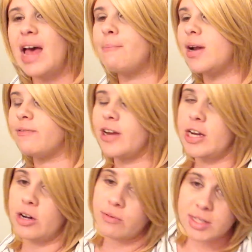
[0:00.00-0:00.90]
But if I
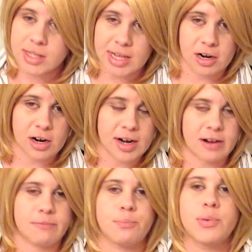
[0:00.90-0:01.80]
know it's there and
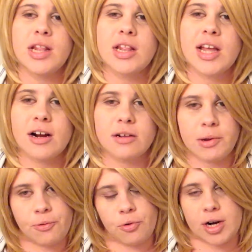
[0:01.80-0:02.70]
I've been there
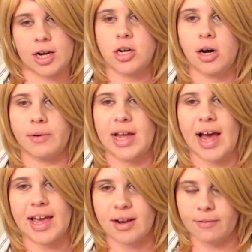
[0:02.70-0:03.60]
before and I know it,
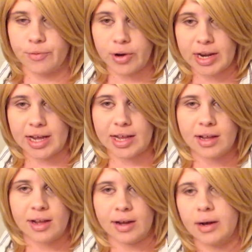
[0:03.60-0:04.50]
I can avoid it.
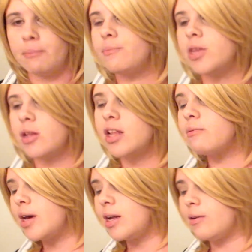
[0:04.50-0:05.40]
So that's
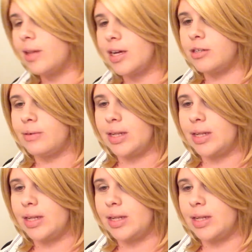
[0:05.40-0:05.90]
why I don't like doing